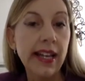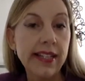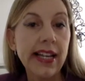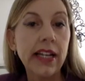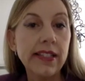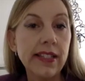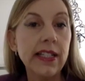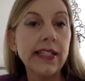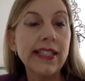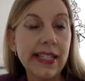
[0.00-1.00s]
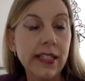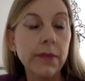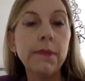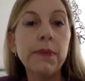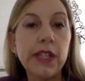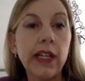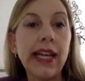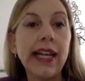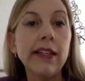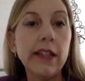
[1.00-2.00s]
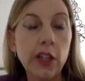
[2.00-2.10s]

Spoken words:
and salicylicism, particularly in